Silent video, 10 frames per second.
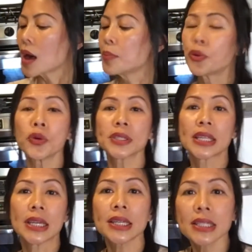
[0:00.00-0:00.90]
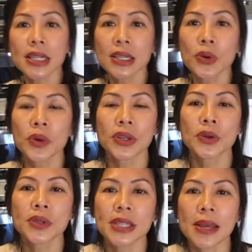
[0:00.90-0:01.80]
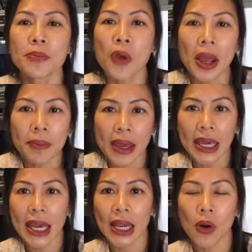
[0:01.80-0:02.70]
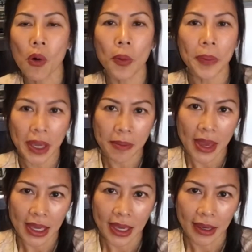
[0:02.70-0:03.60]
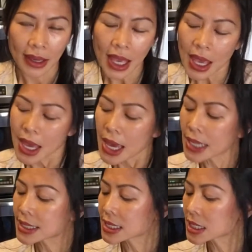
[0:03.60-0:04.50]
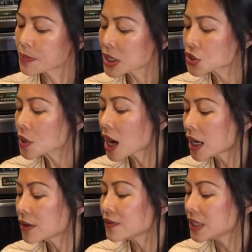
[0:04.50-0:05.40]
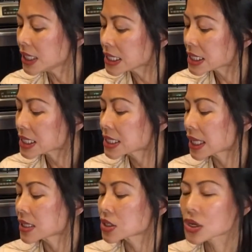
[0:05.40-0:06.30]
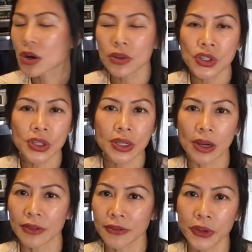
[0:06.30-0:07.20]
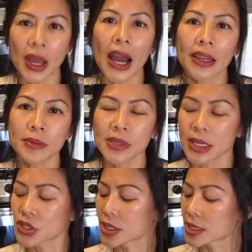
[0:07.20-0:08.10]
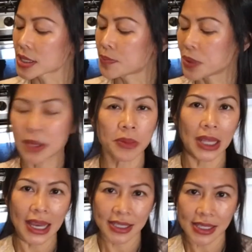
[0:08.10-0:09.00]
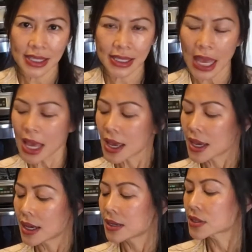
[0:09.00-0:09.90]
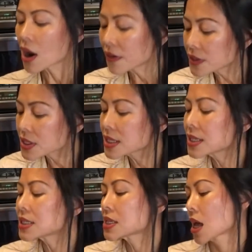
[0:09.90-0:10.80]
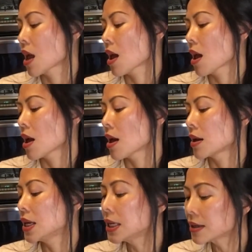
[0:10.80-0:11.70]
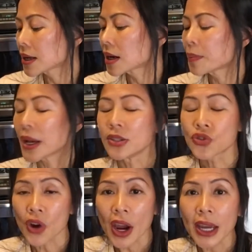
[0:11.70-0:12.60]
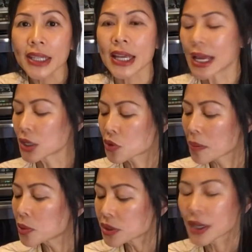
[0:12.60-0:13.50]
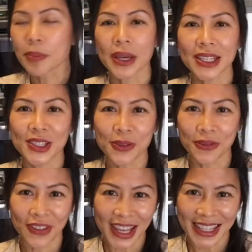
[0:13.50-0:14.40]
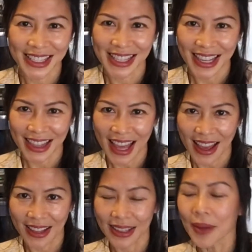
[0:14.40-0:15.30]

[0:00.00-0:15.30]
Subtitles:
brewer's yeast you would use in bread making or beer making. It's a special kind of yeast that is cultured on food items such as beet molasses. It is harvested, heated up, and dried and crumbled up into flakes like that.